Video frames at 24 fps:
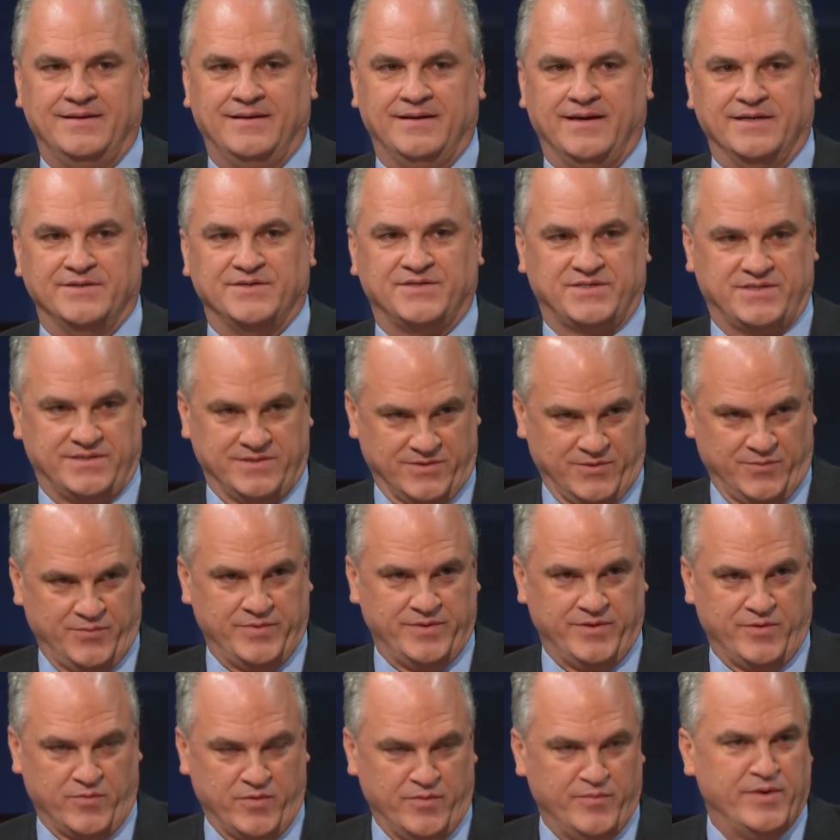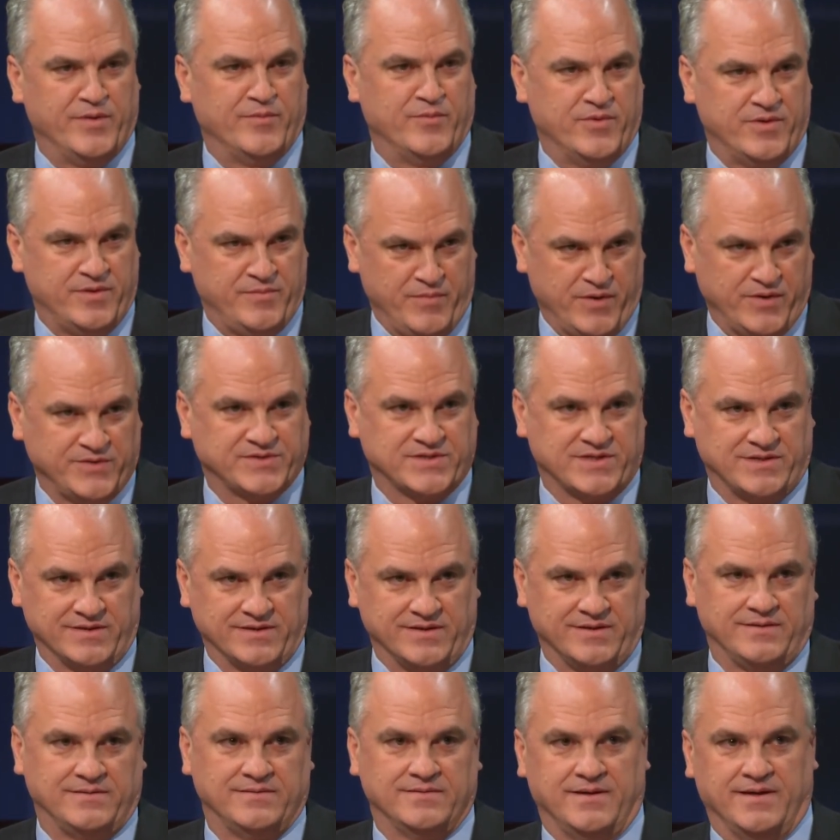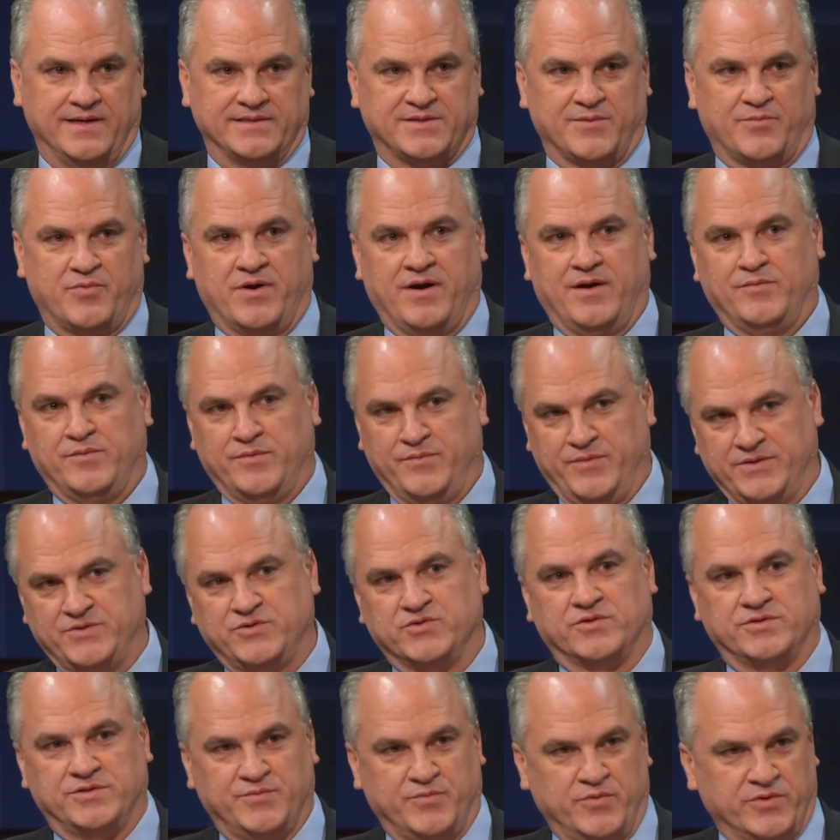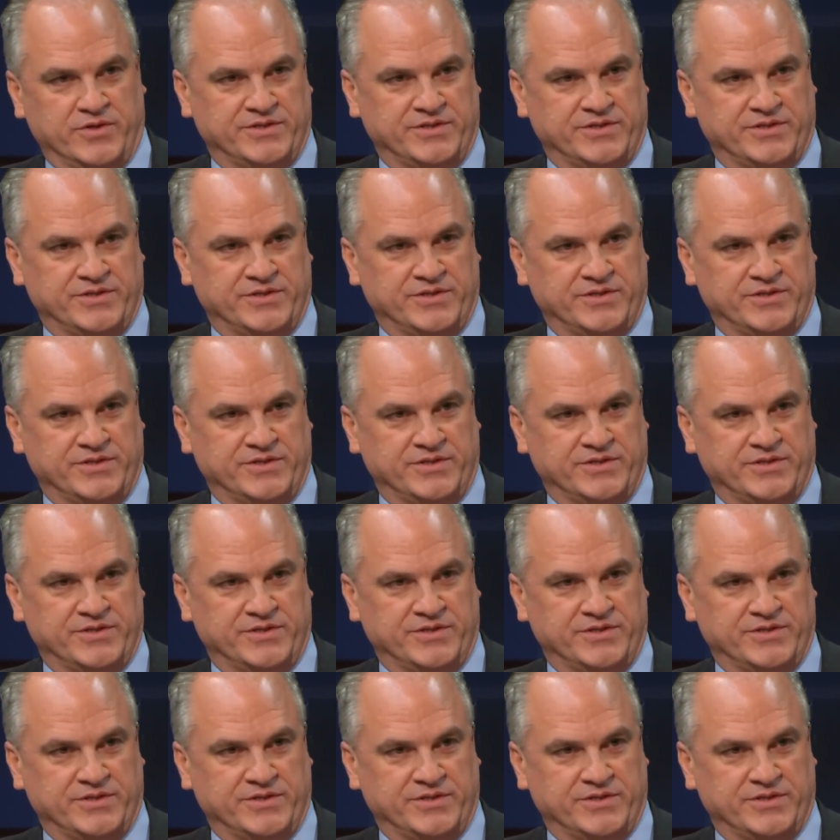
and still be remembered mostly as a problem that George